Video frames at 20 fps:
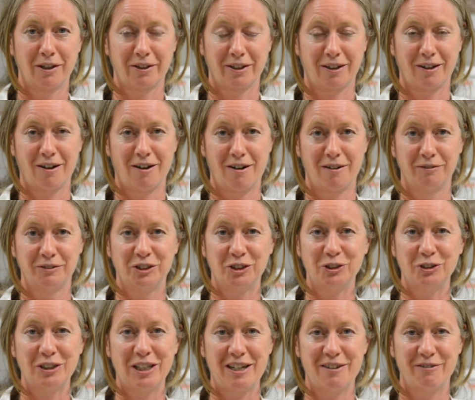other half
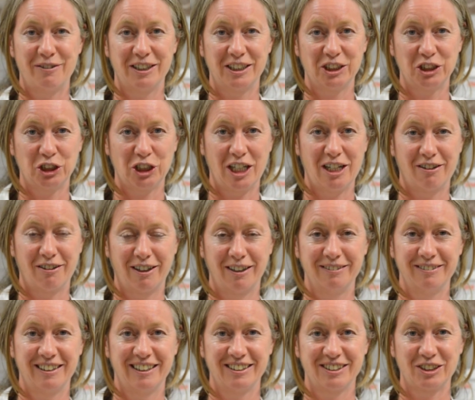do their fair share.
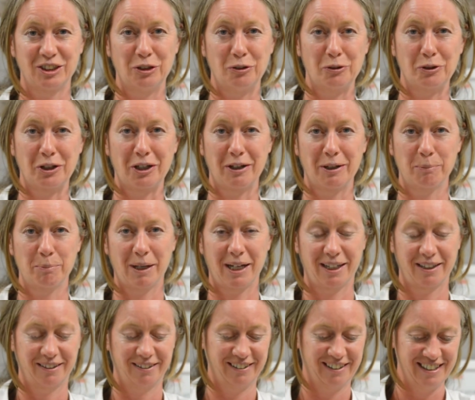That's an ongoing
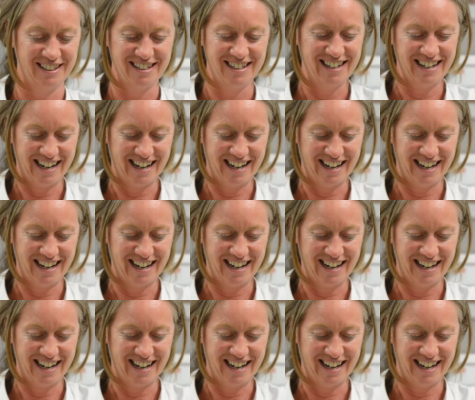battle.